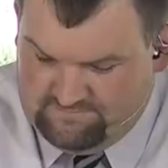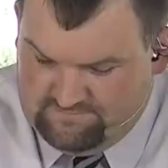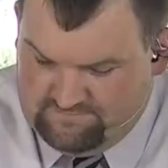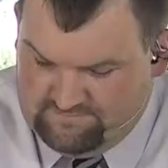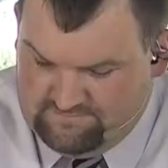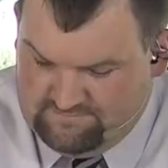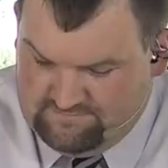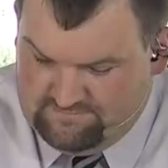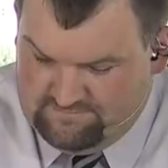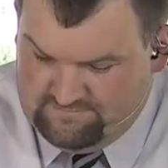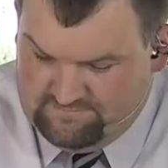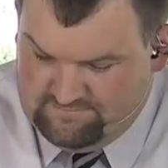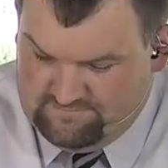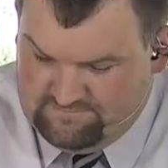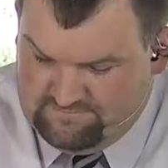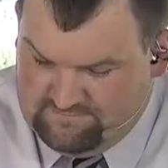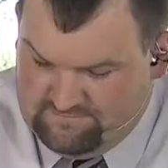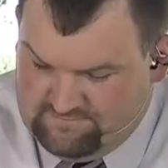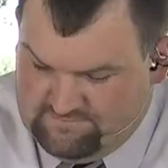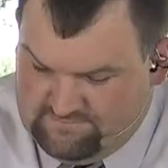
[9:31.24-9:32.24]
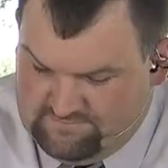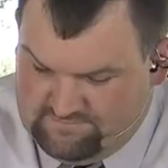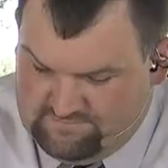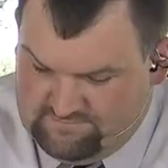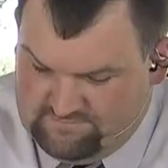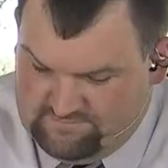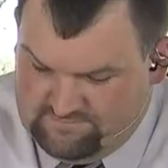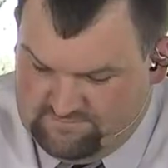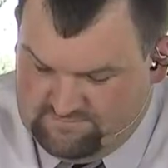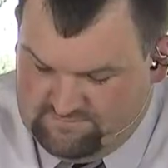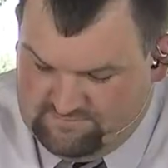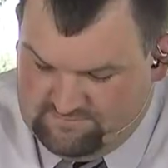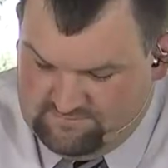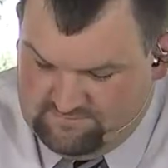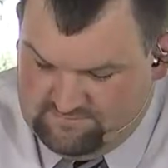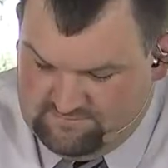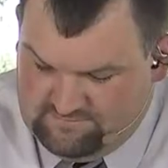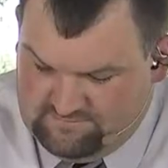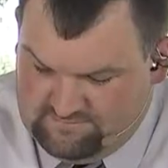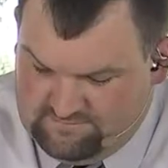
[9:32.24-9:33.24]

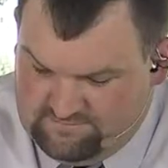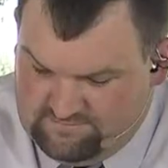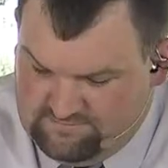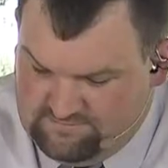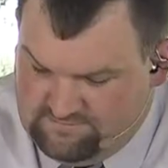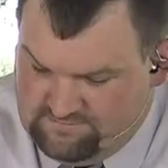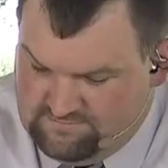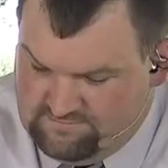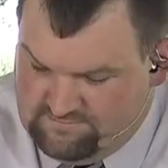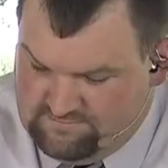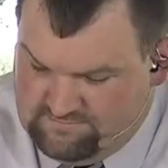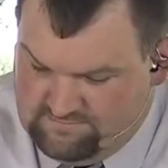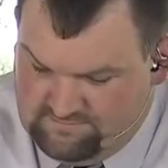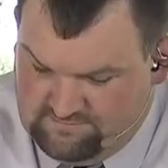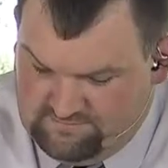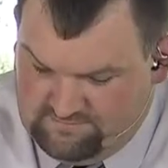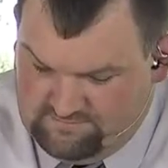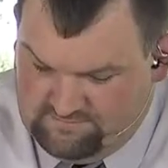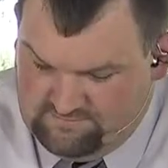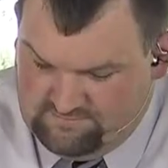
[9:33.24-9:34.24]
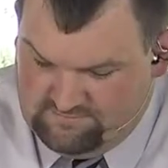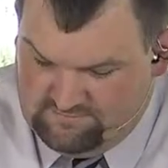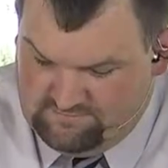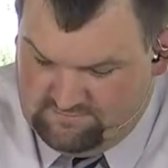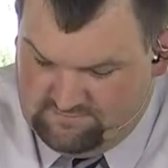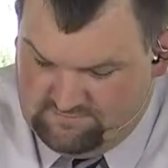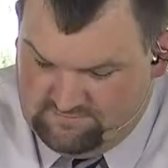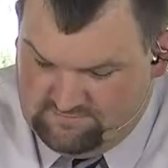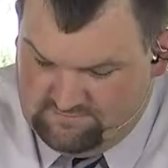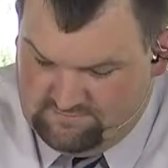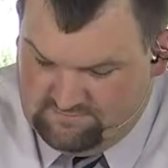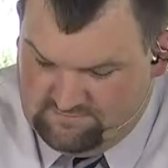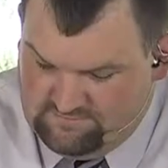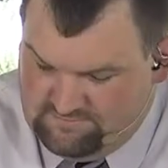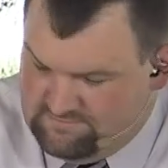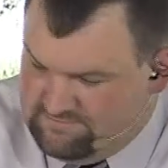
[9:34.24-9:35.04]
This person isn't speaking.